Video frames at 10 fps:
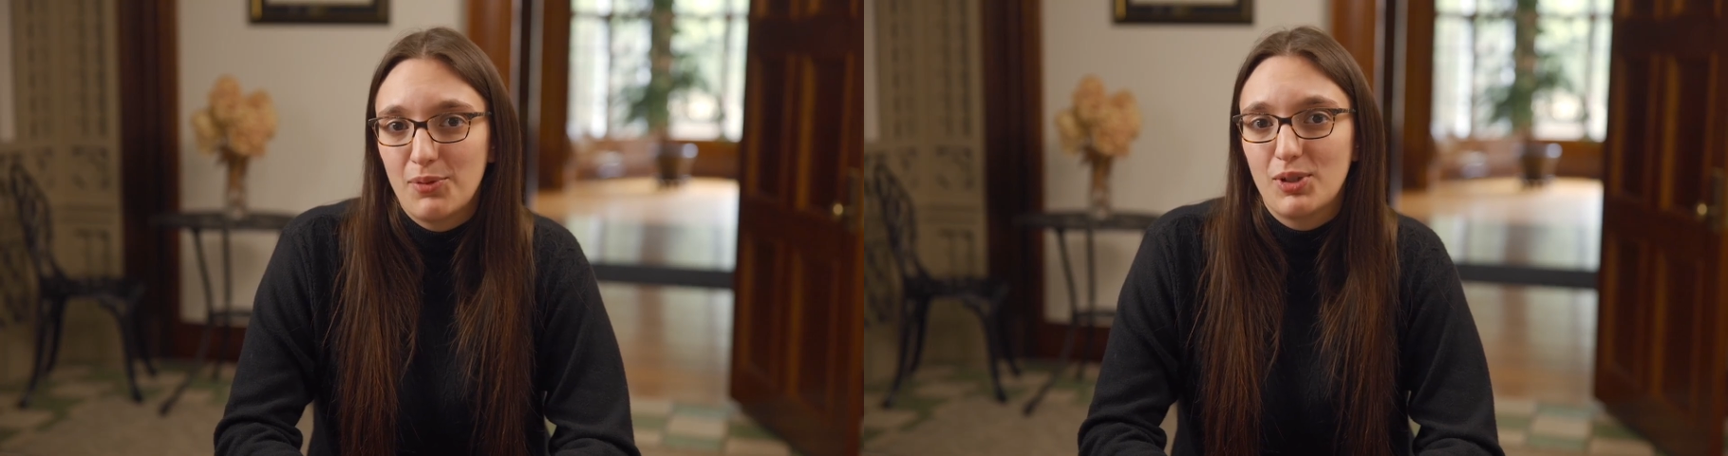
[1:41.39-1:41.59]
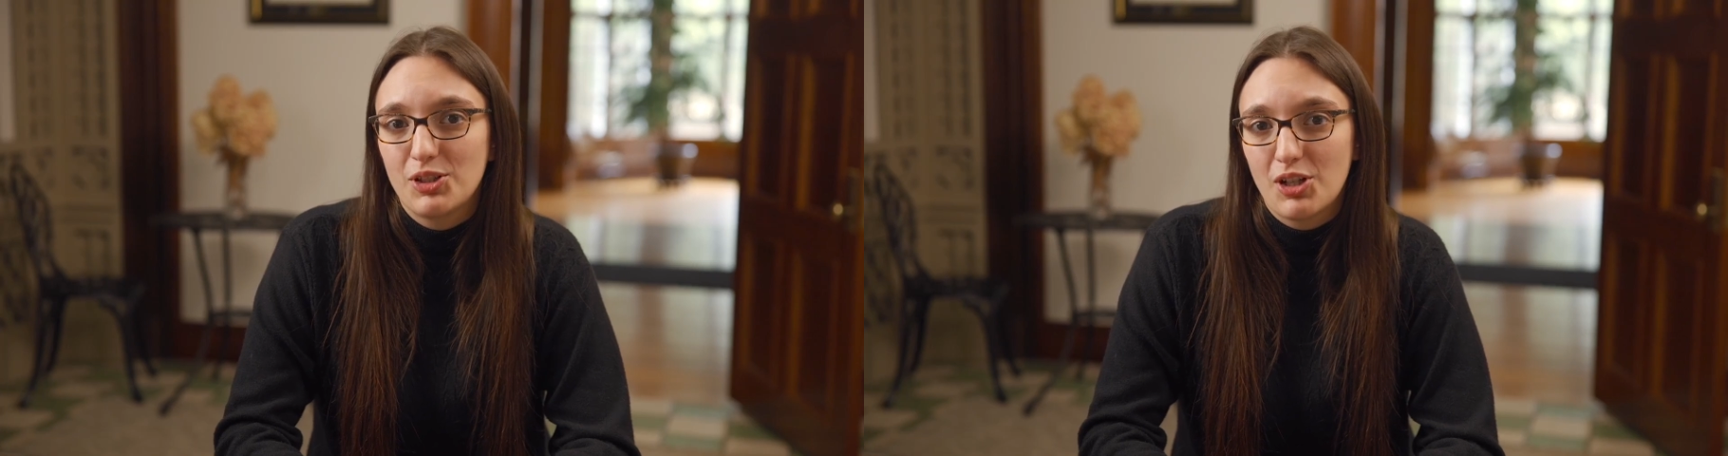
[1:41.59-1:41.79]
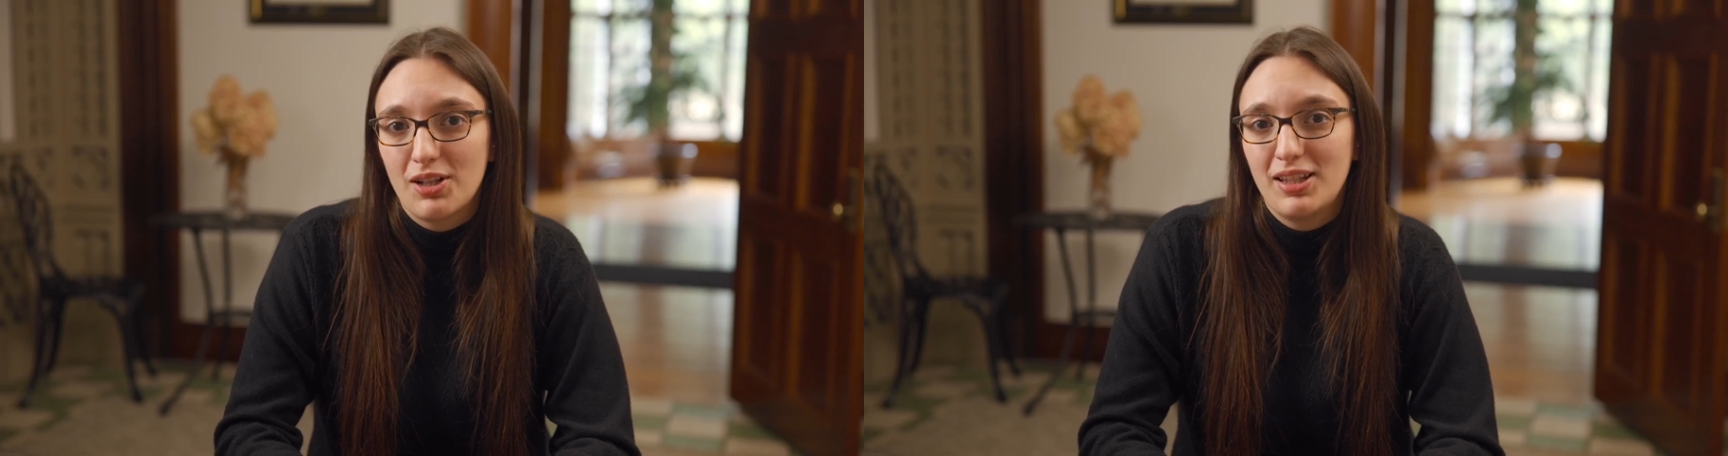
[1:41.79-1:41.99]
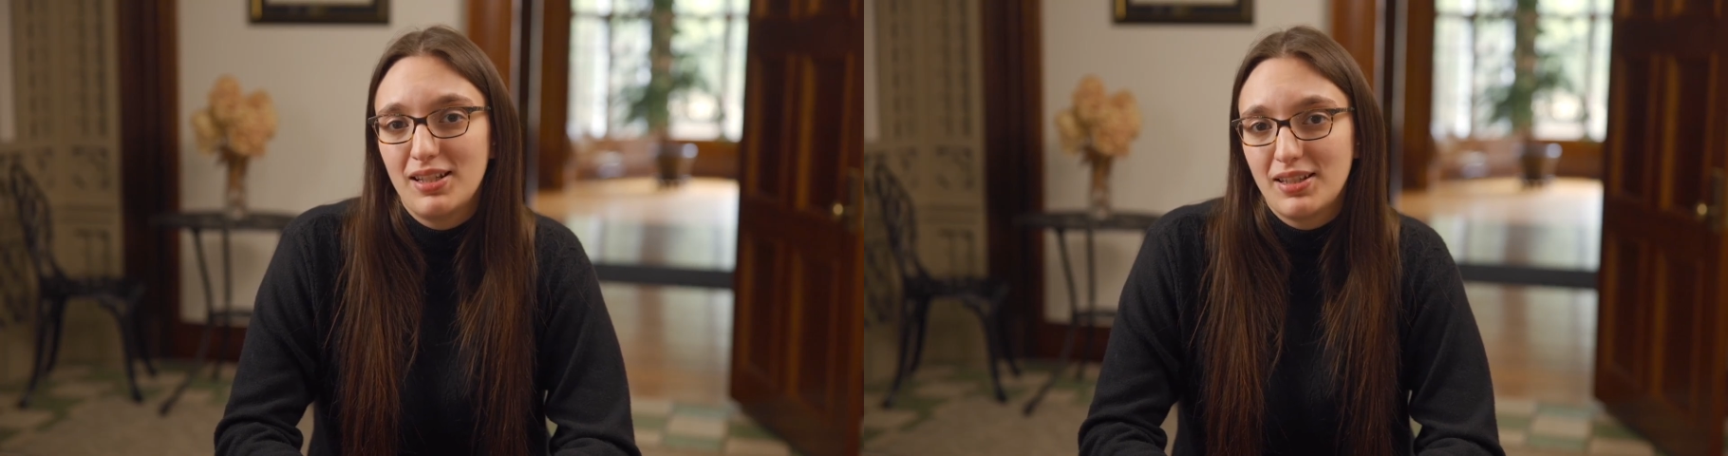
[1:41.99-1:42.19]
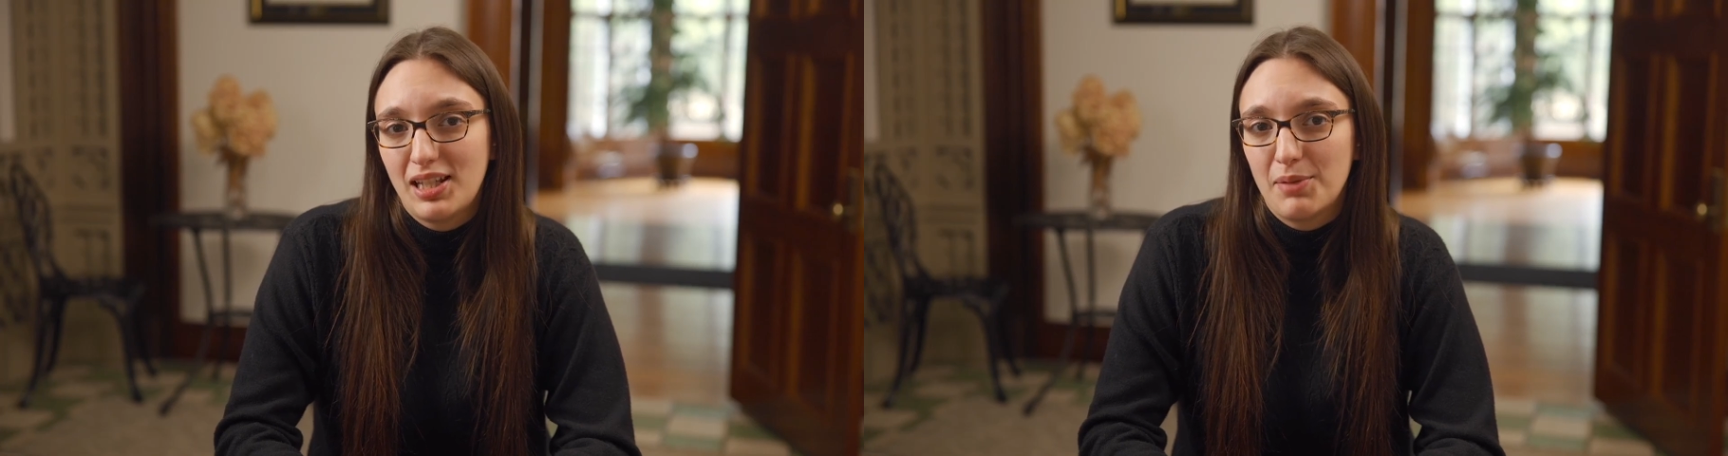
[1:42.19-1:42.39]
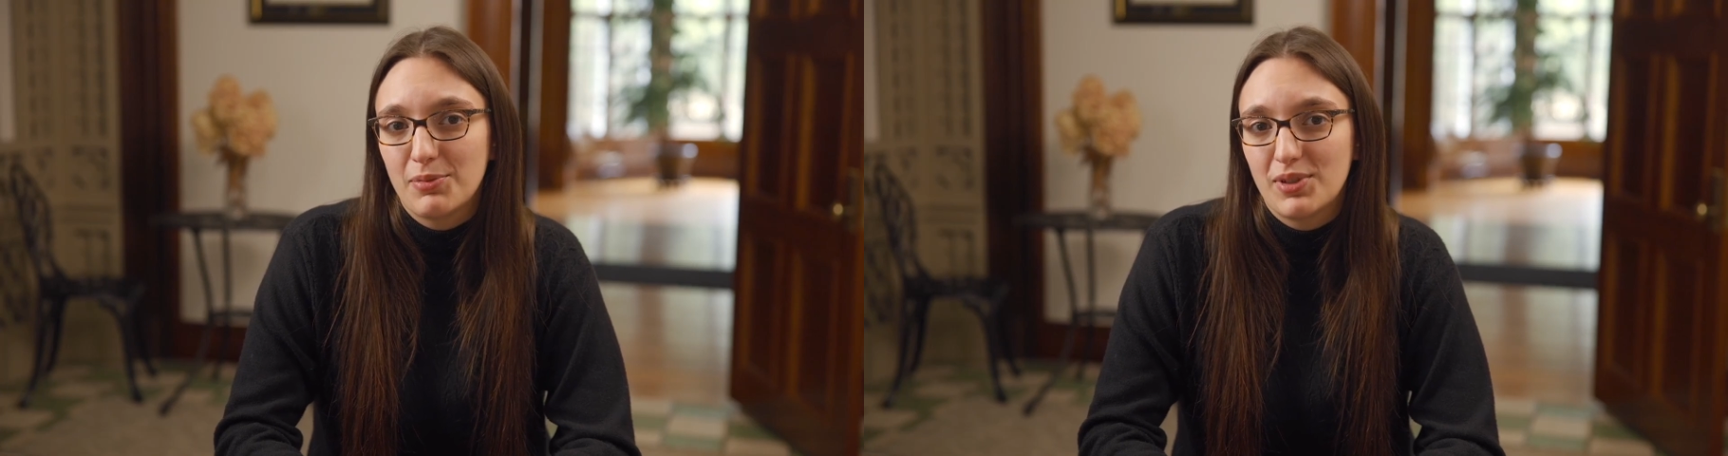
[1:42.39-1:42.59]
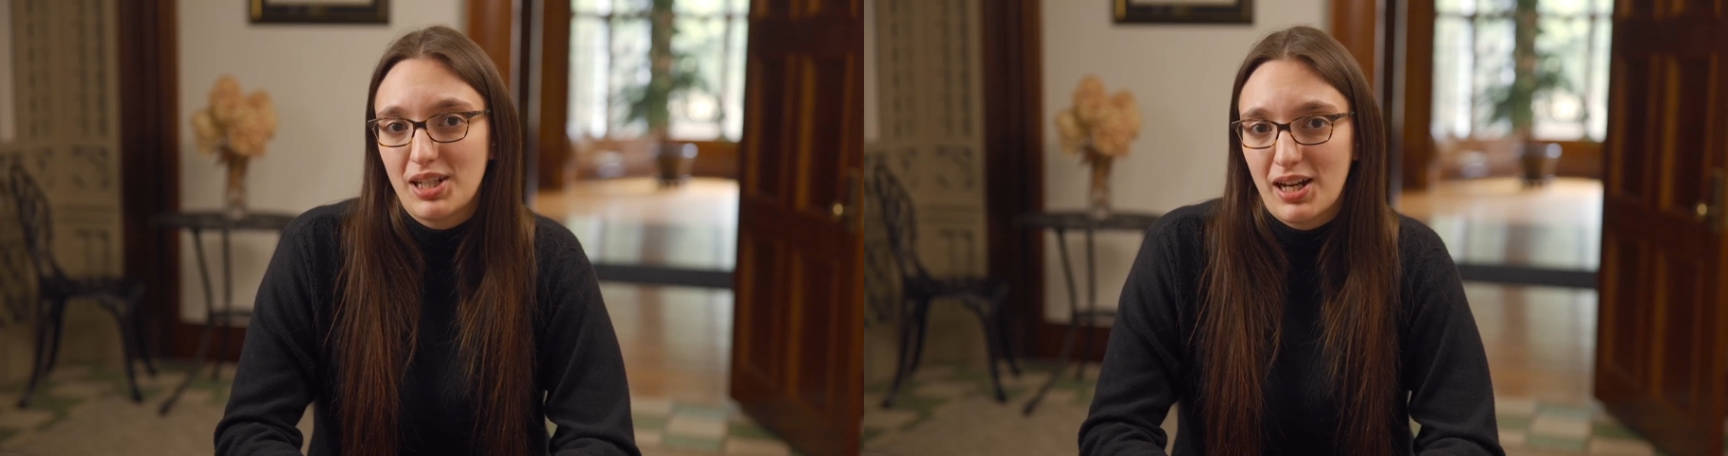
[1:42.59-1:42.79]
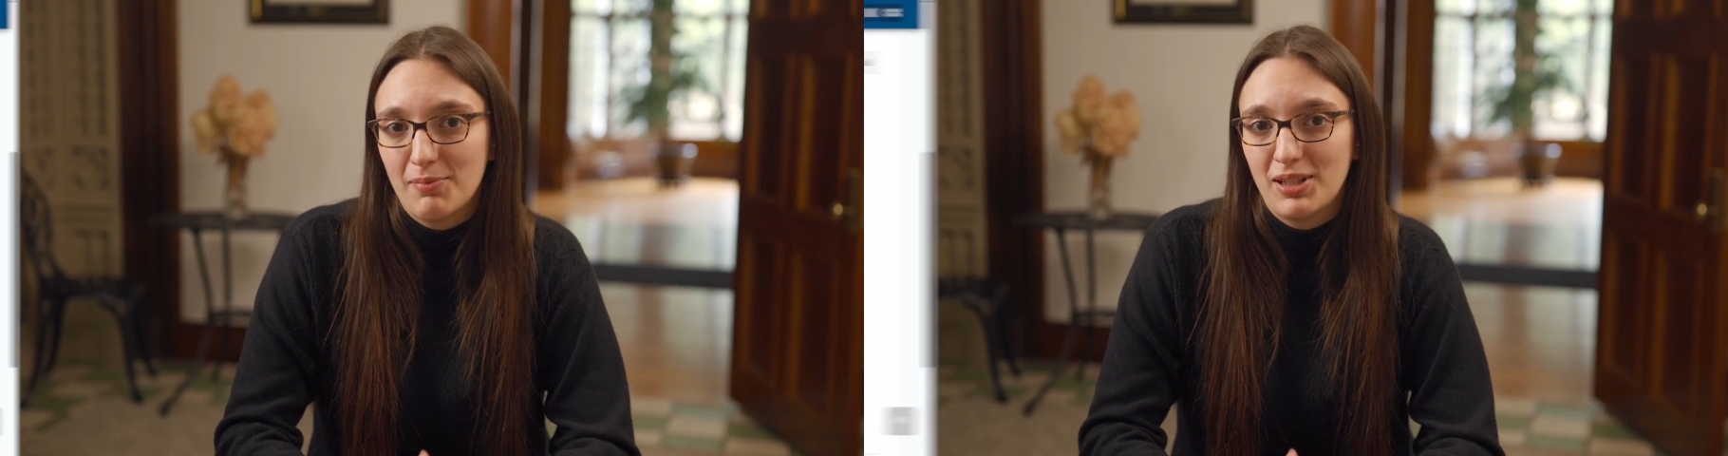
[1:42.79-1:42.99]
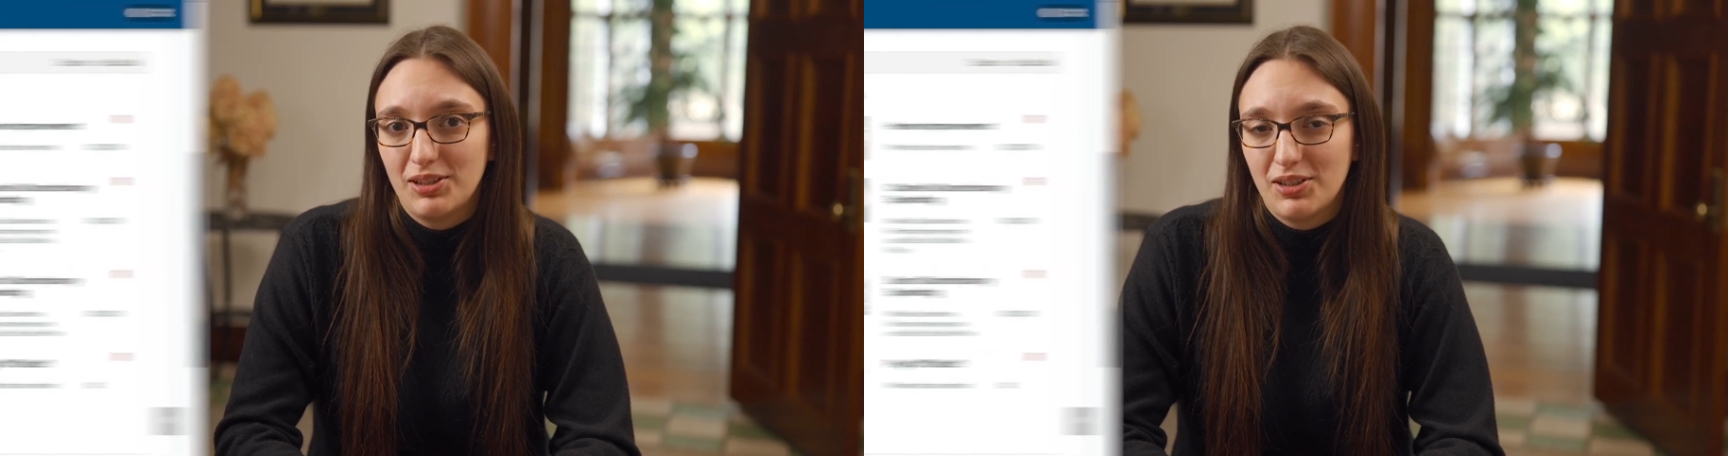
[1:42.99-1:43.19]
what Charlie and Sam's retirement